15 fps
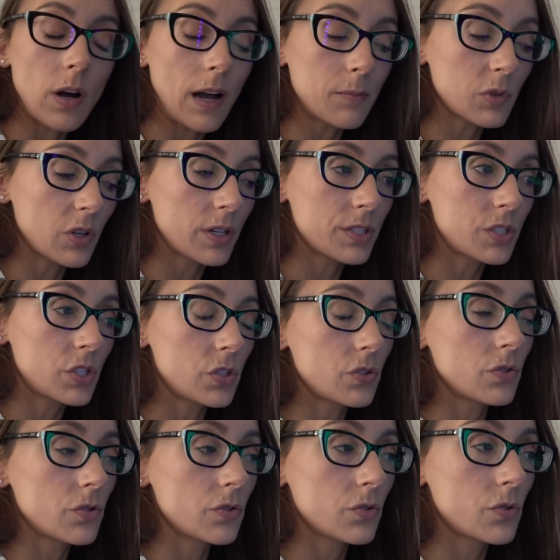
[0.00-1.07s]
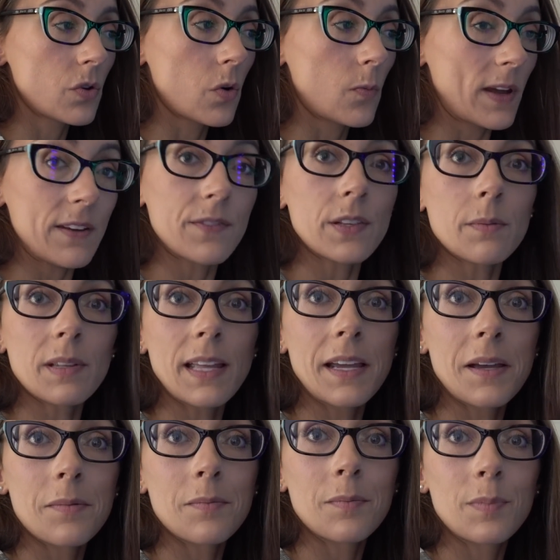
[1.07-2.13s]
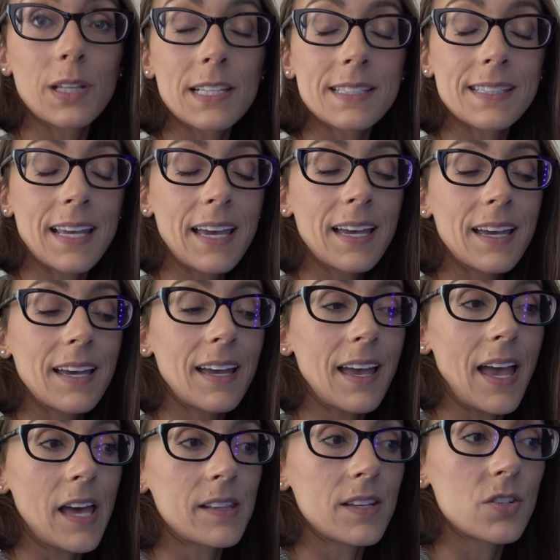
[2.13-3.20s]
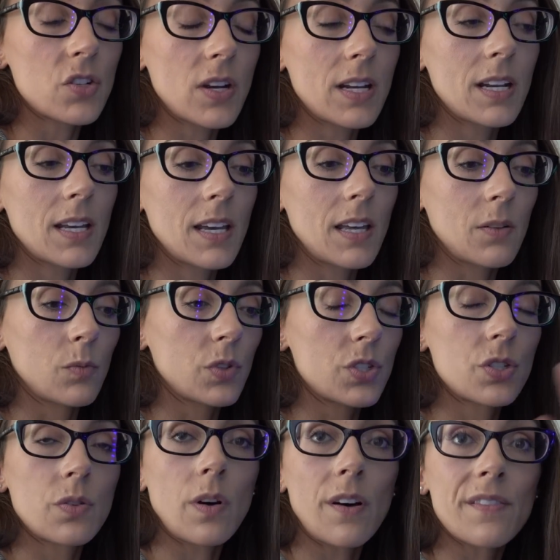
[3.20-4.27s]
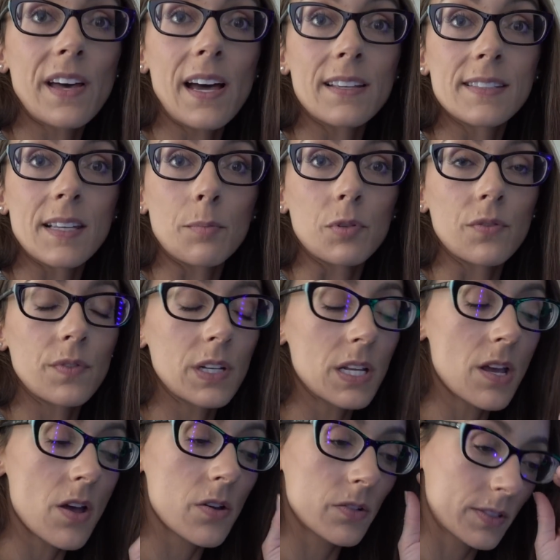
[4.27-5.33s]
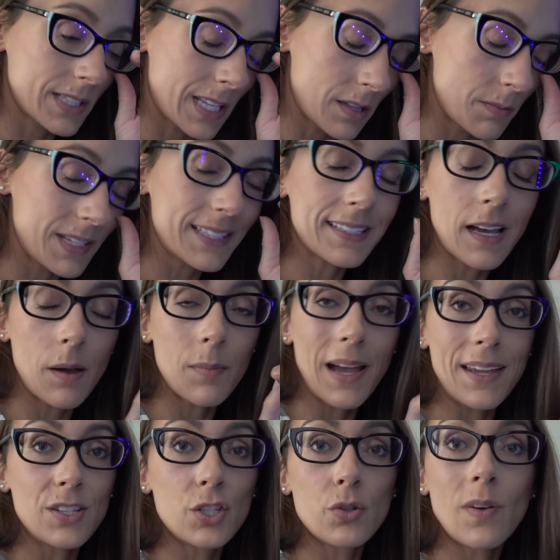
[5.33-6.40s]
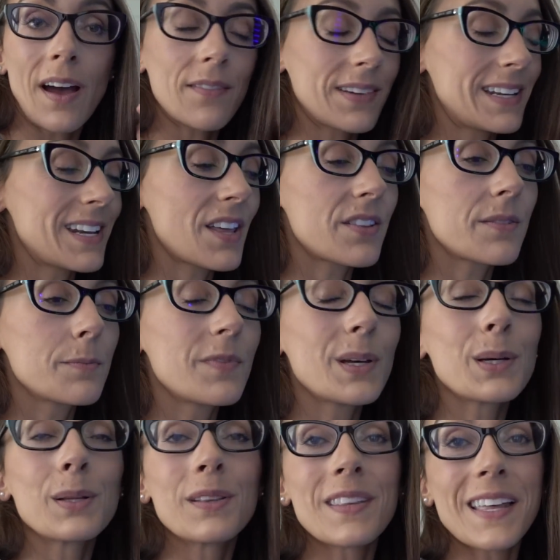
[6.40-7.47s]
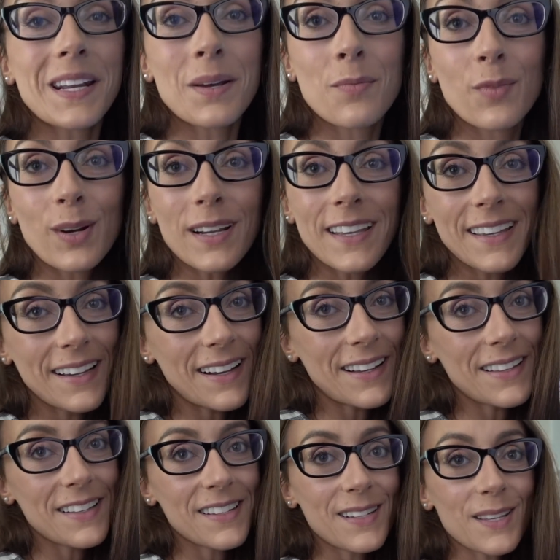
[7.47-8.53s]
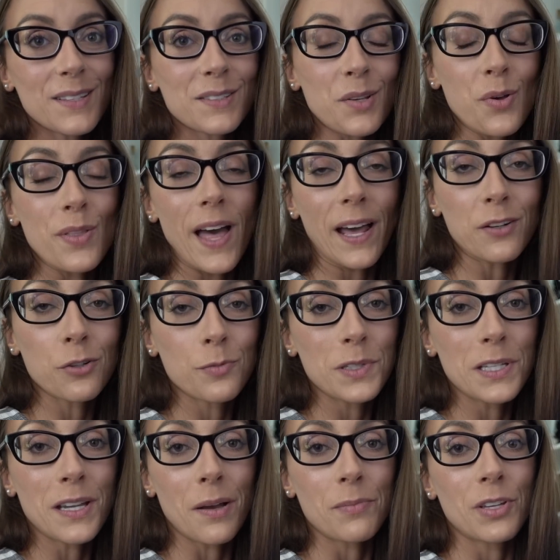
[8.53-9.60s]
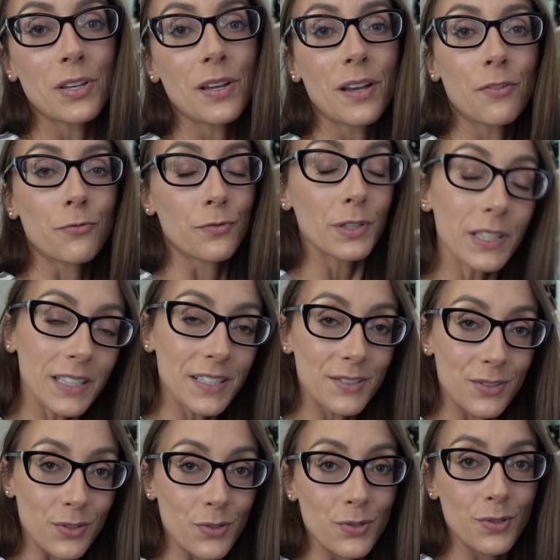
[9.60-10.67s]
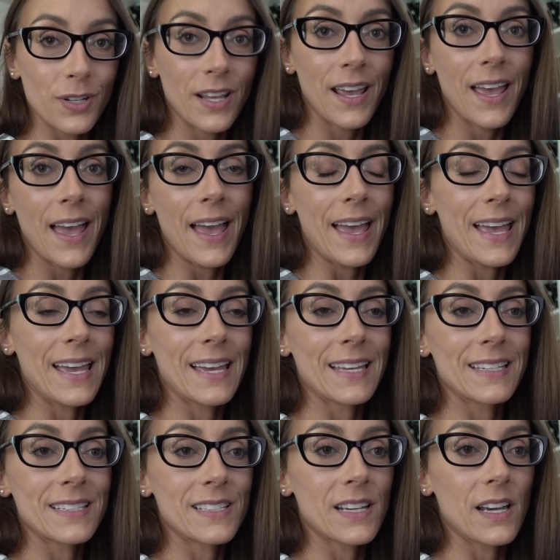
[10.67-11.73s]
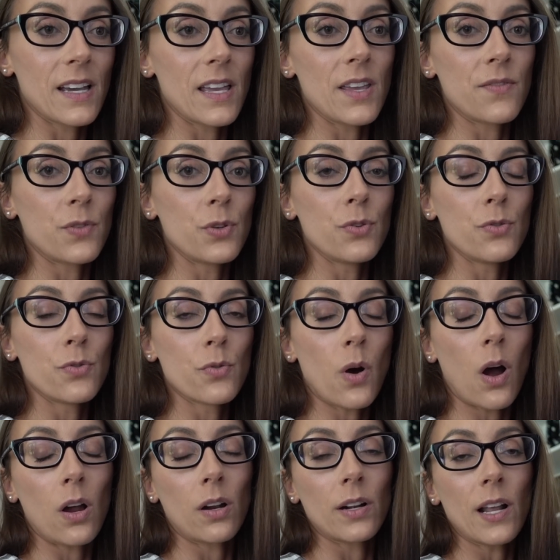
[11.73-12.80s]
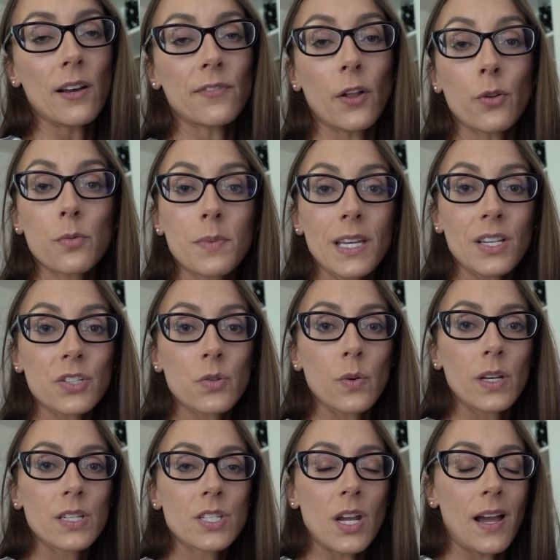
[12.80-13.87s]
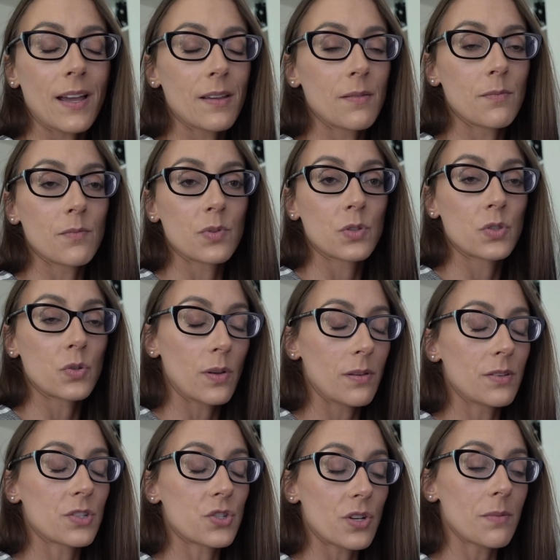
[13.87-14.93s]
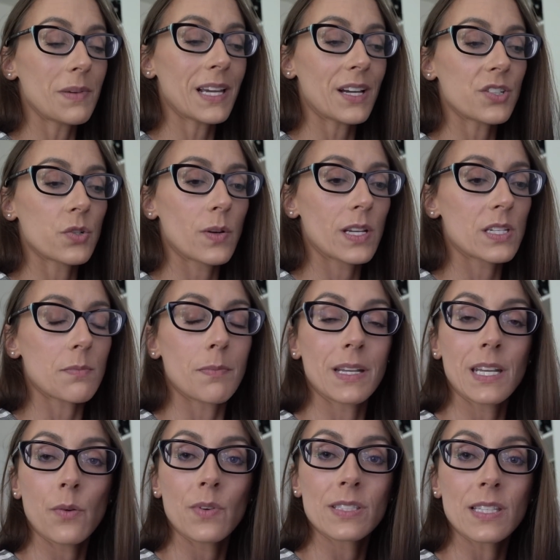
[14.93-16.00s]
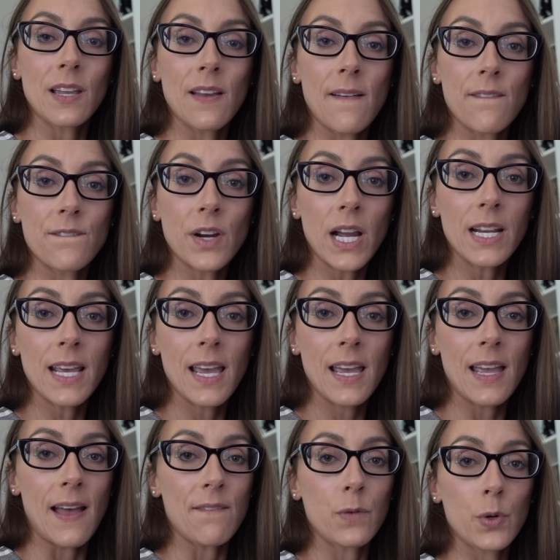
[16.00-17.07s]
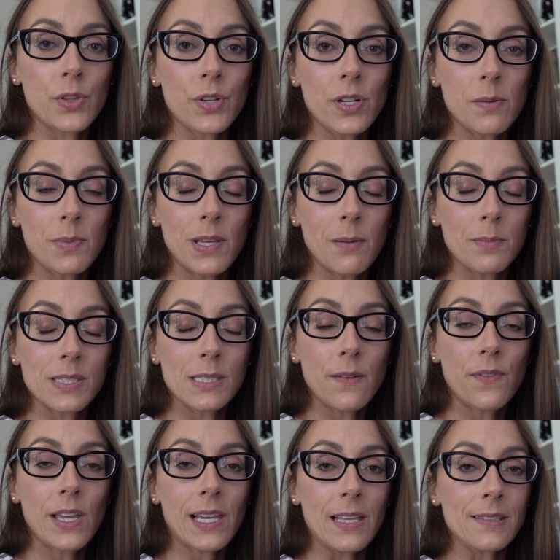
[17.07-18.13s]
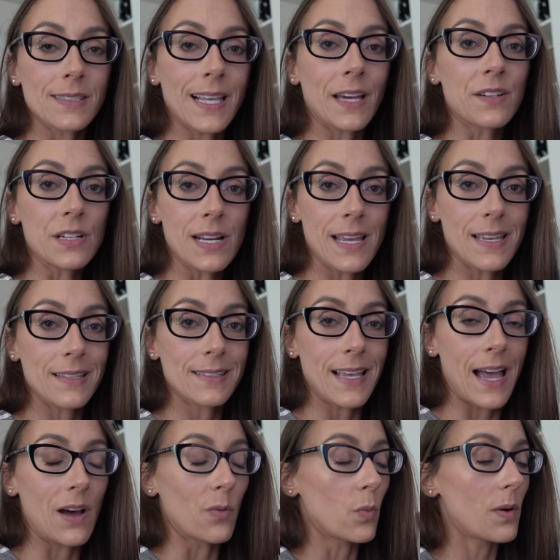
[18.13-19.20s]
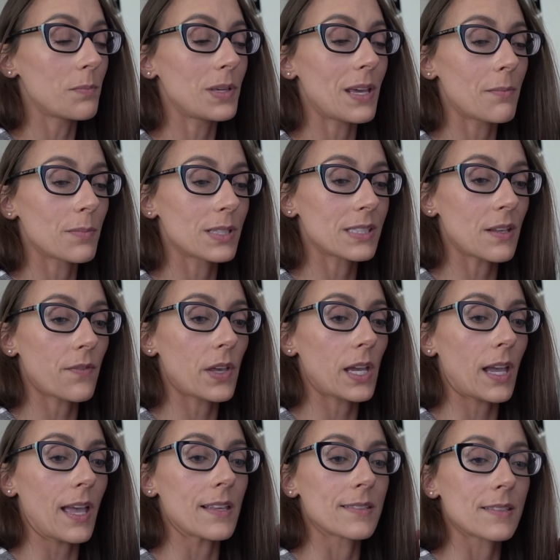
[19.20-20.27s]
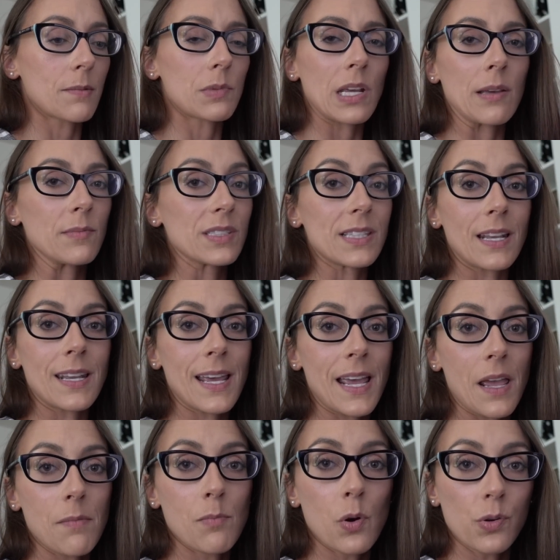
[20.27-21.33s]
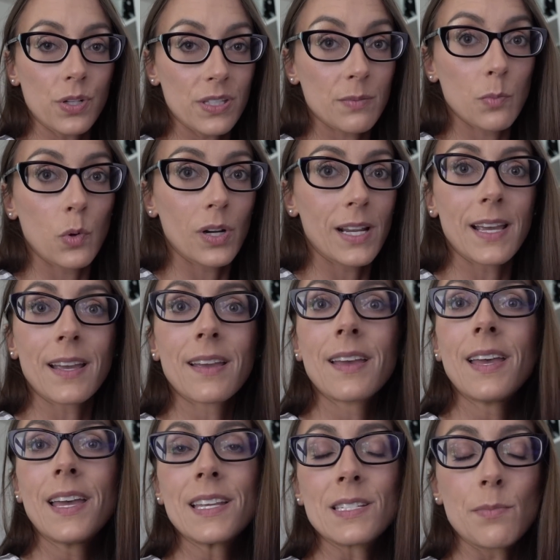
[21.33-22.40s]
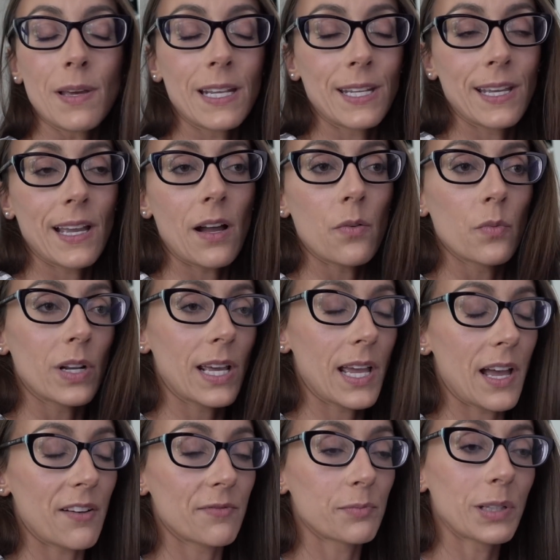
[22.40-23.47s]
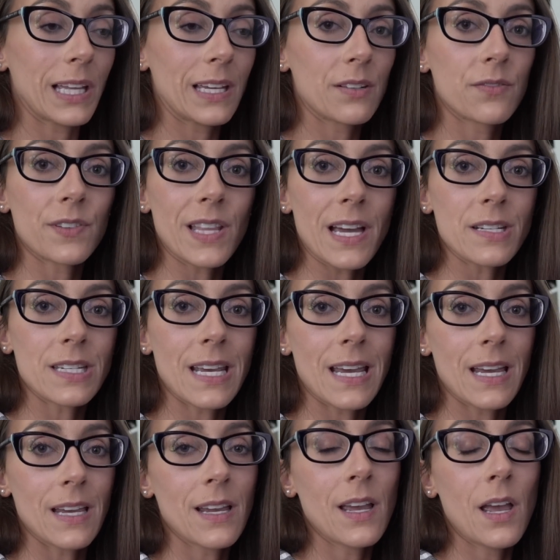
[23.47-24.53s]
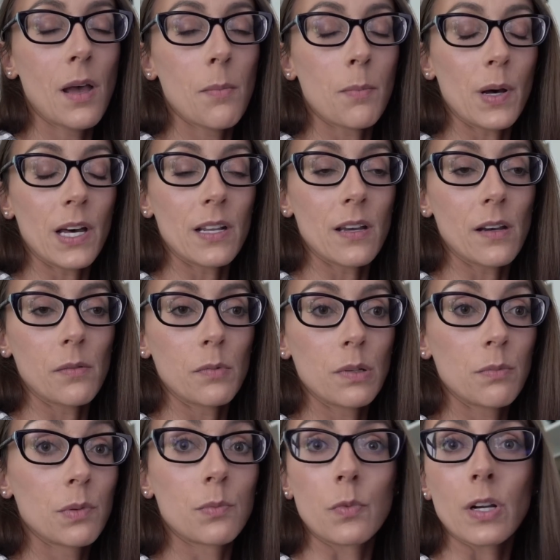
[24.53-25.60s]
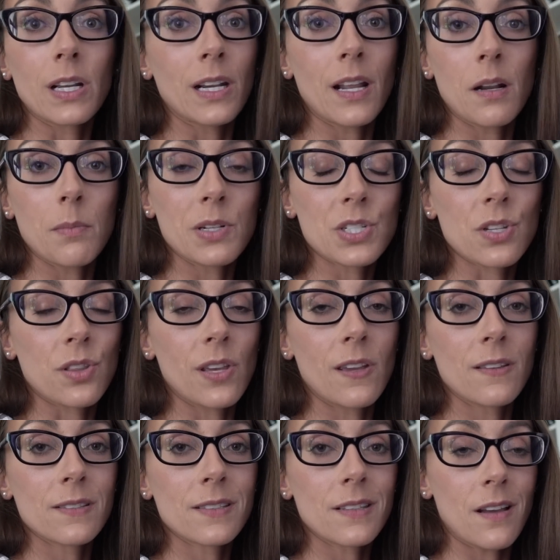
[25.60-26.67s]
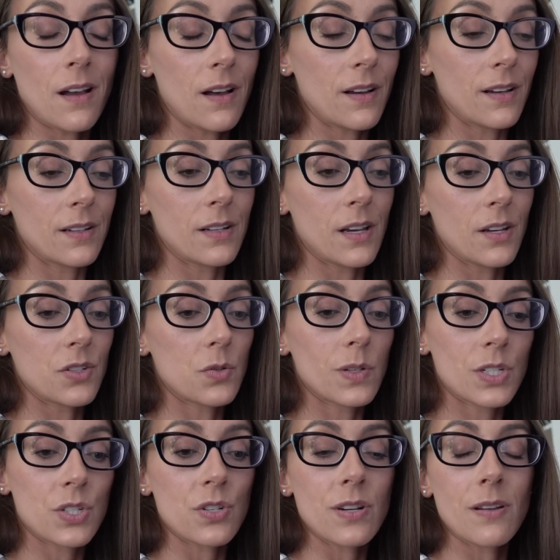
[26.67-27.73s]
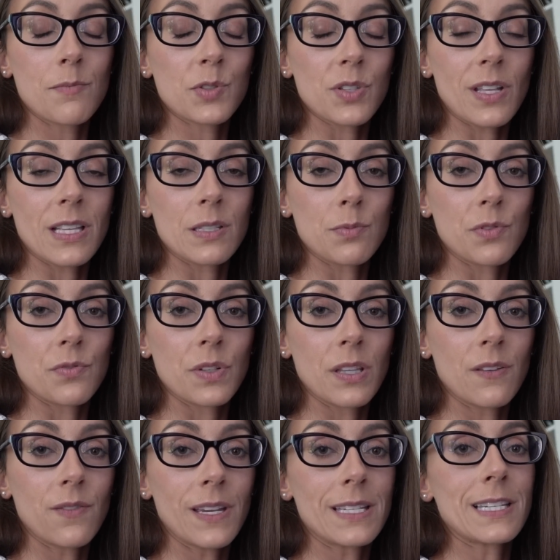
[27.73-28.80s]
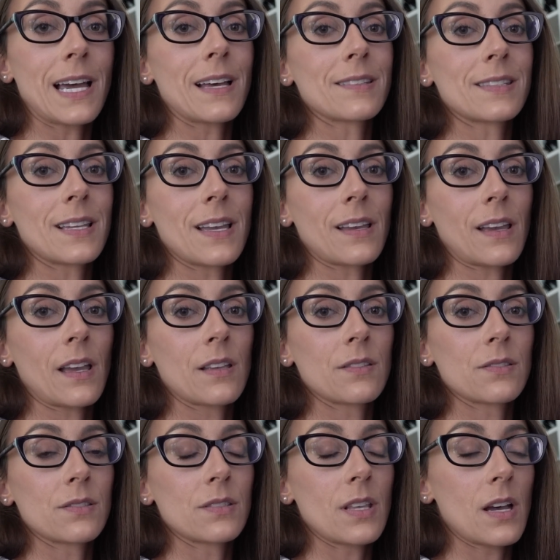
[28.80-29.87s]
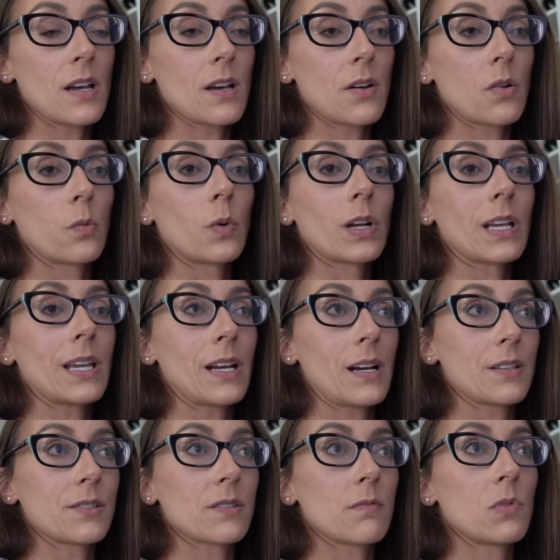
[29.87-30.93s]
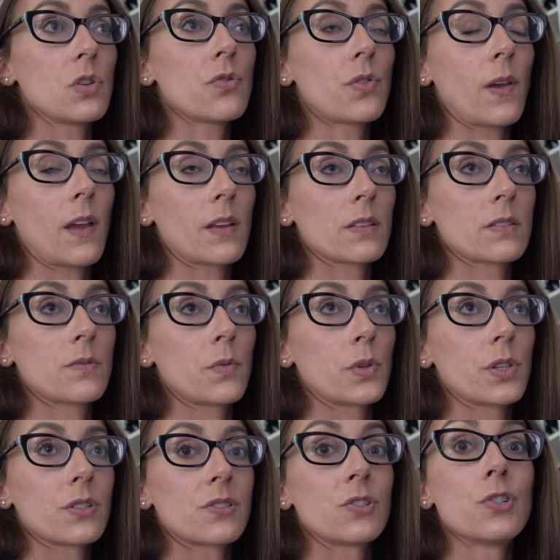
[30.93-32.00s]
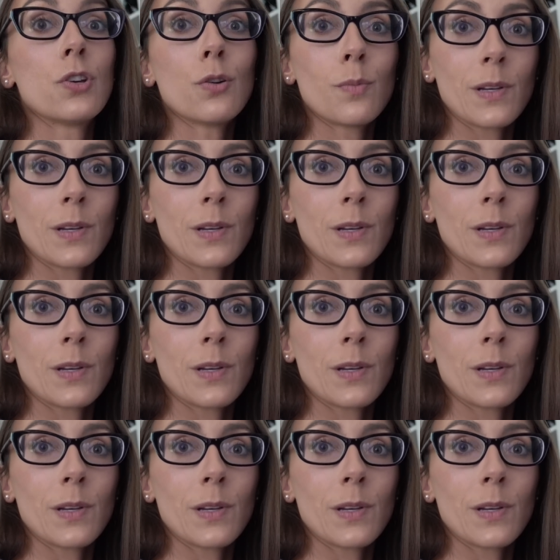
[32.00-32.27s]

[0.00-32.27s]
I'm going to wait for the Mayhem Blitz kit and then drain it, and we'll do all that in separate videos. In the meantime, I do have another build that I'm working on, so that'll be coming really soon. And if you are not following me on Twitch, I am streaming on Twitch Monday, Wednesday, Friday at 4:30 p.m. Pacific, and Saturdays at 1 p.m. Pacific, and sometimes Sunday a bonus morning, depending on what I have planned for that day. But we've been working on a bunch of things on Twitch stream, so that's been really fantastic, and working on some new things for this new